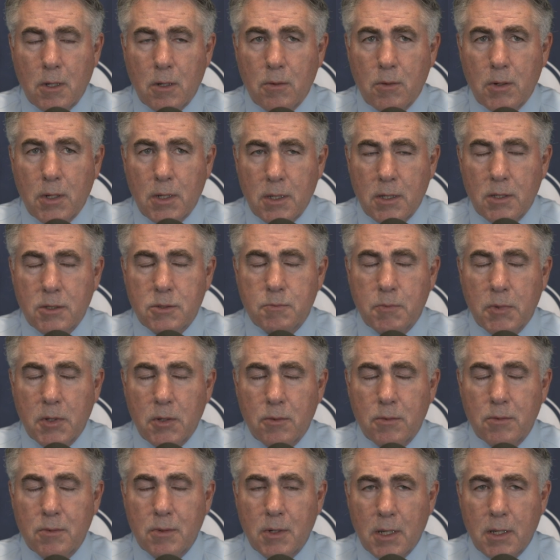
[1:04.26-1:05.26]
know what? He's
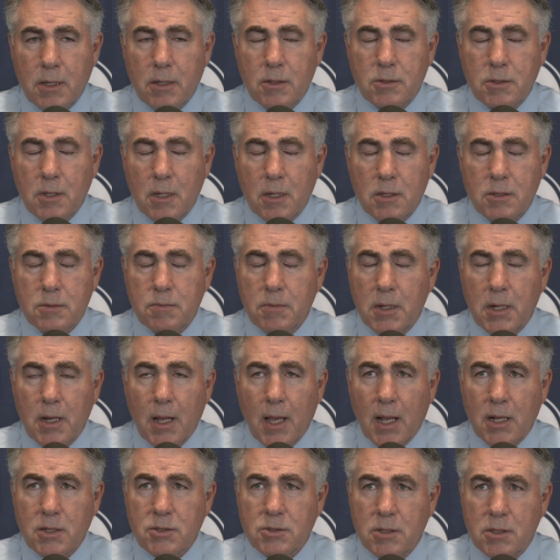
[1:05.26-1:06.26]
been, like you say, he's been
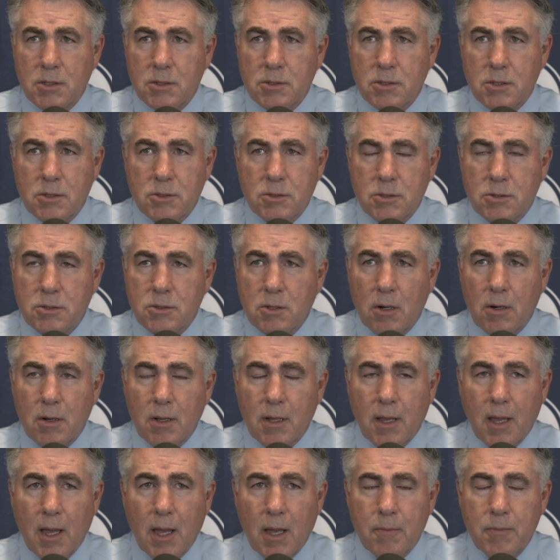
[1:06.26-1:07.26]
excellent since the start
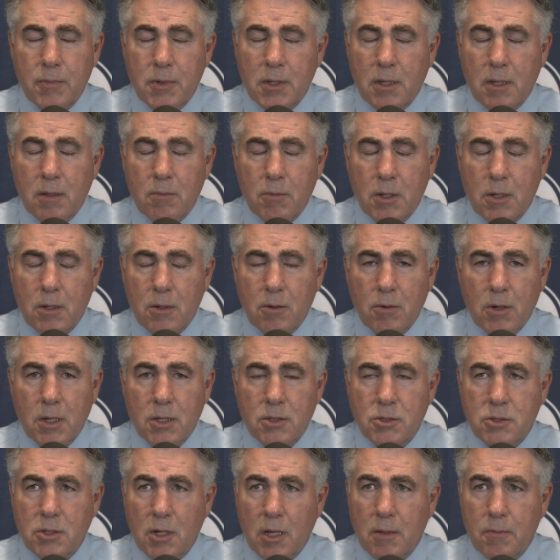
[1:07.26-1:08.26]
of camp. He came in in
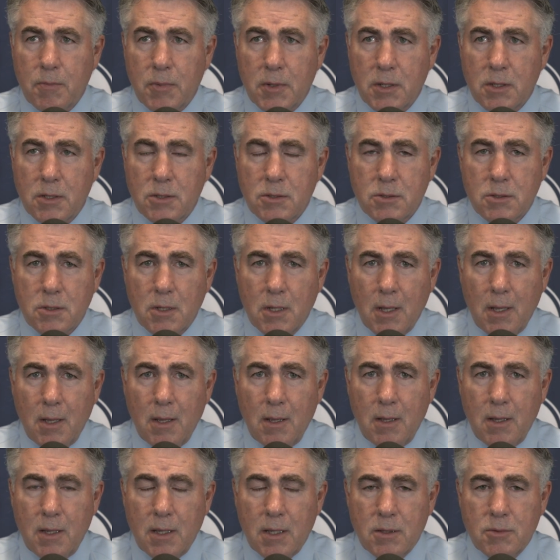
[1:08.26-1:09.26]
great shape, and he's
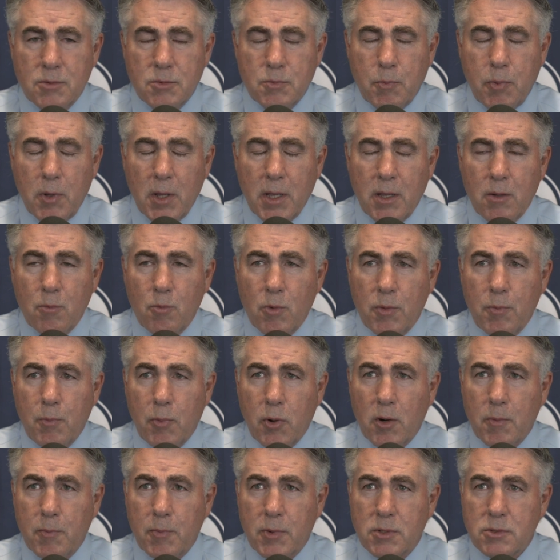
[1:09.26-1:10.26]
he's playing with
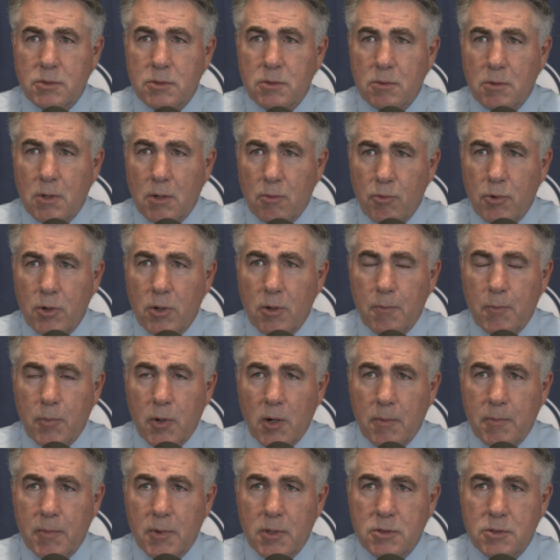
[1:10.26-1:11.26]
purpose, a real
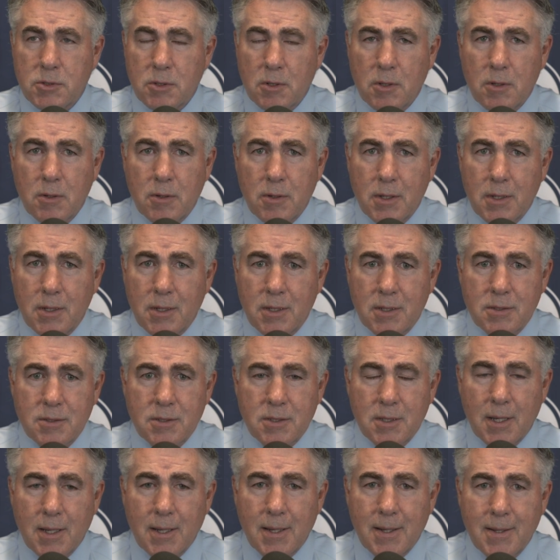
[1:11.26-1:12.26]
purpose, you know. And
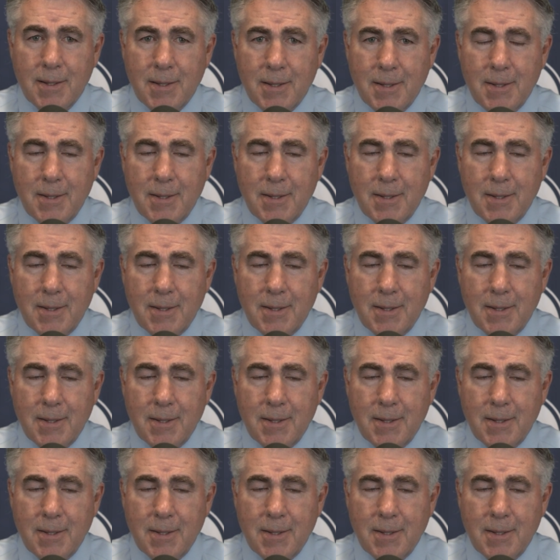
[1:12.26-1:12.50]
it's, uh,